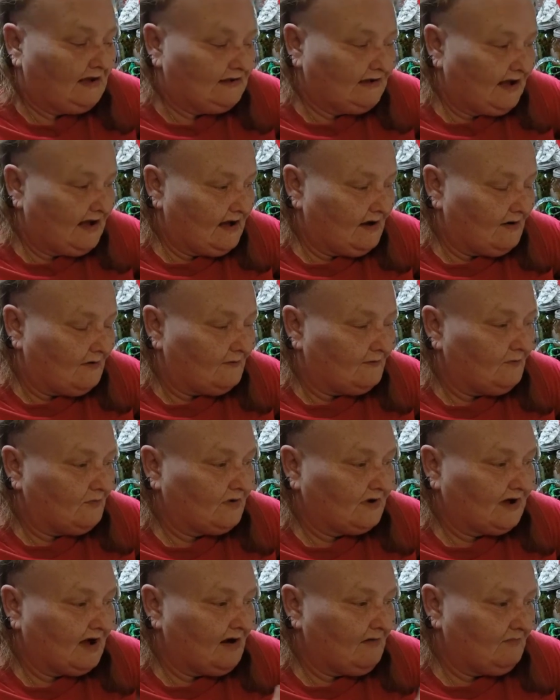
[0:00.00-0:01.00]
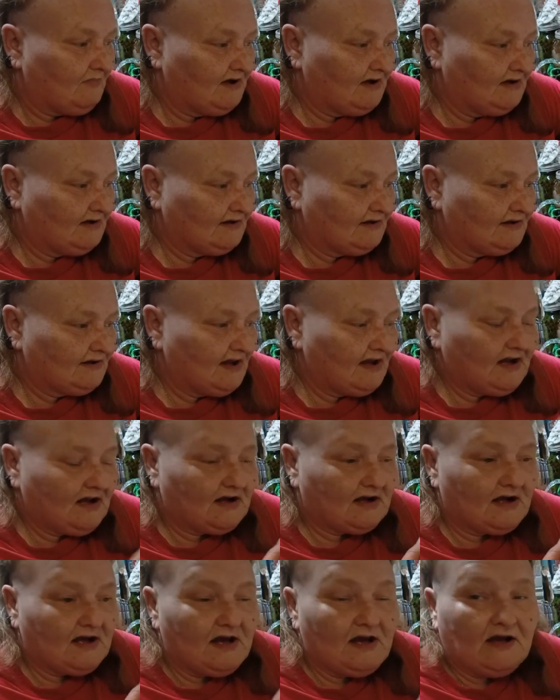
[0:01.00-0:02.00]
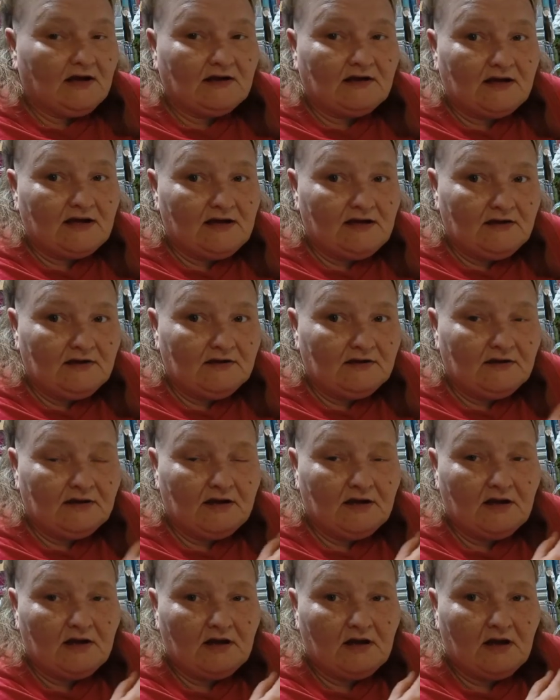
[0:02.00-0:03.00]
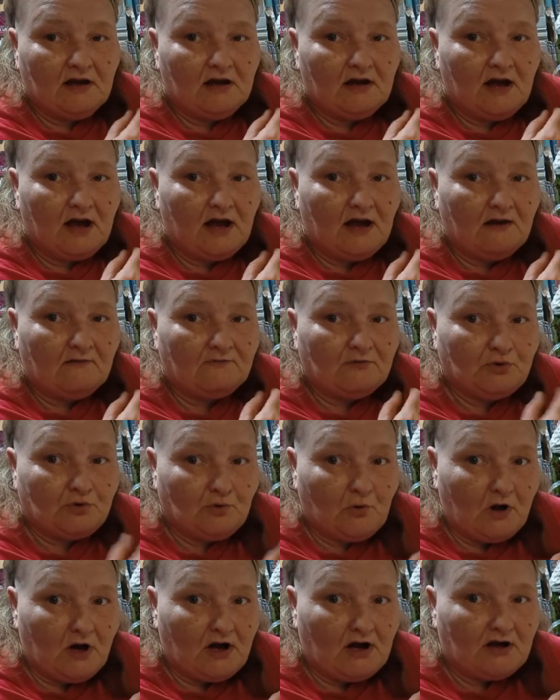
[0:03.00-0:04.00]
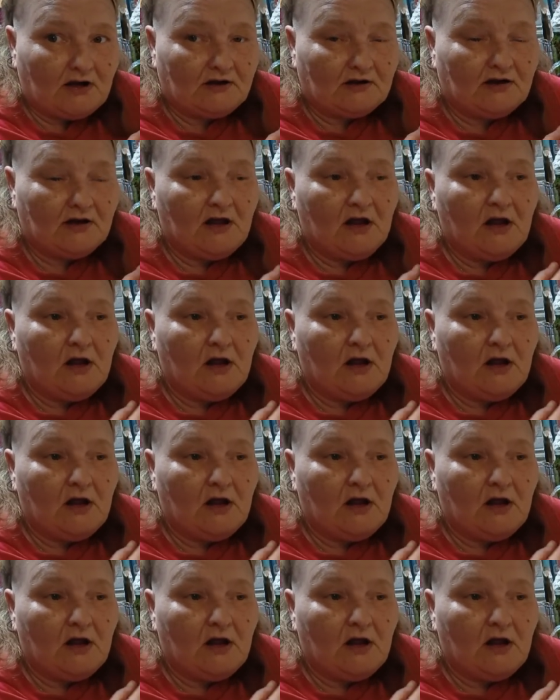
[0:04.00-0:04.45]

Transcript: Now, with that being said, these have dried.